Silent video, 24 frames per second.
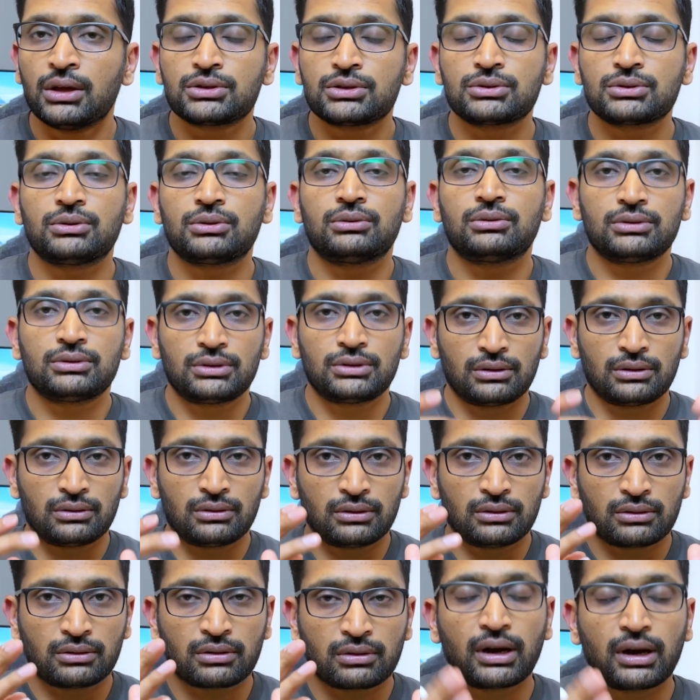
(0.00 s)
So
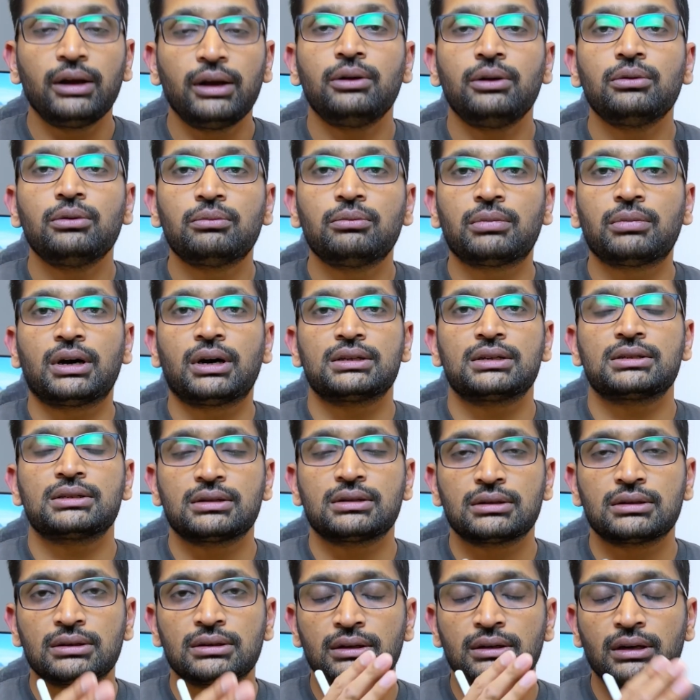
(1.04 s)
try to
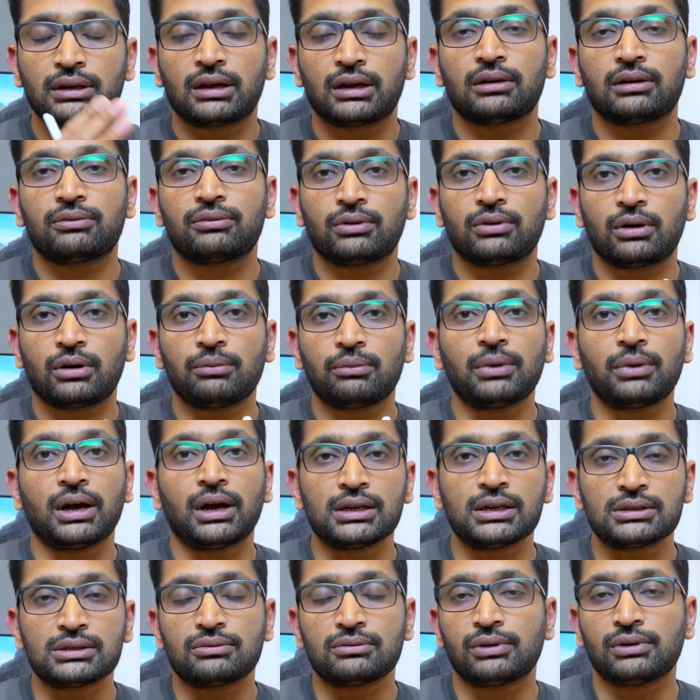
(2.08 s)
master the Terraform
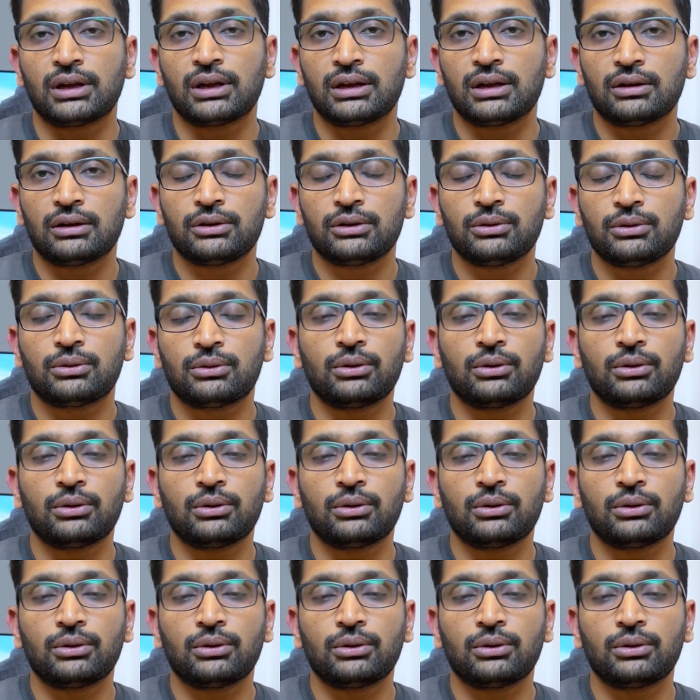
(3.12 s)
as well. You